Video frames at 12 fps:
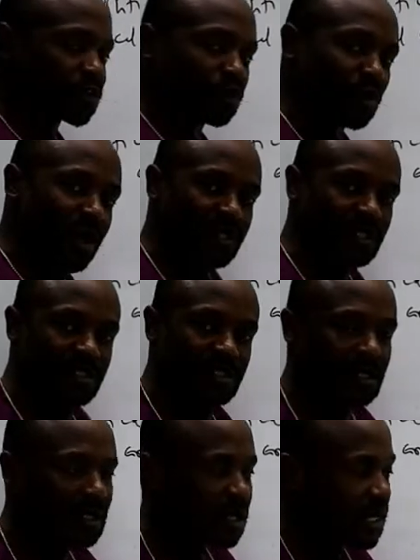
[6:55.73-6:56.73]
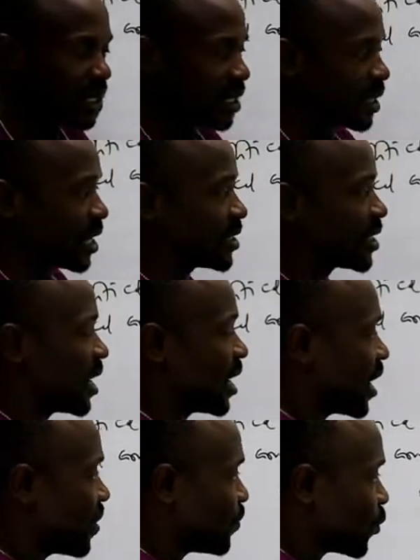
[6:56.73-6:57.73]
students that
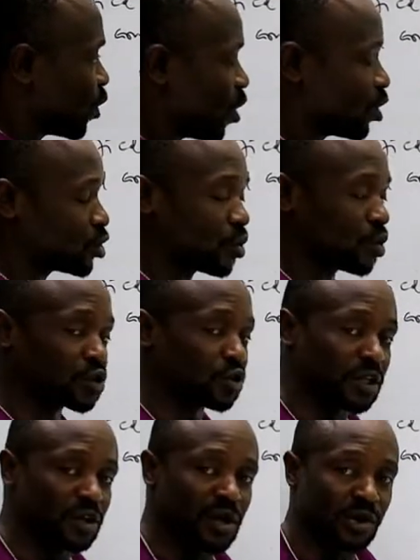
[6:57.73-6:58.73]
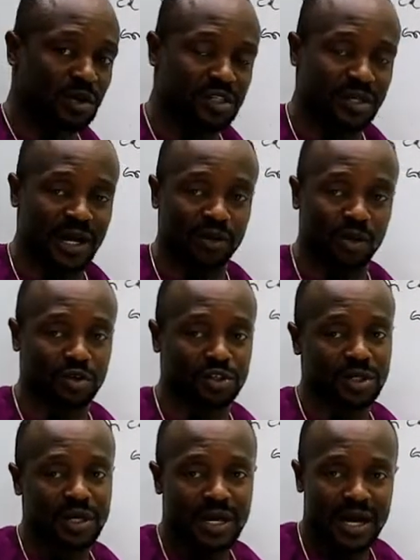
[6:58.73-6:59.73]
are also studying other courses that are
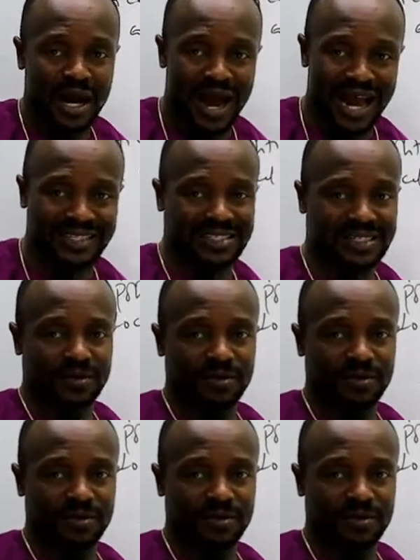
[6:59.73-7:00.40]
not art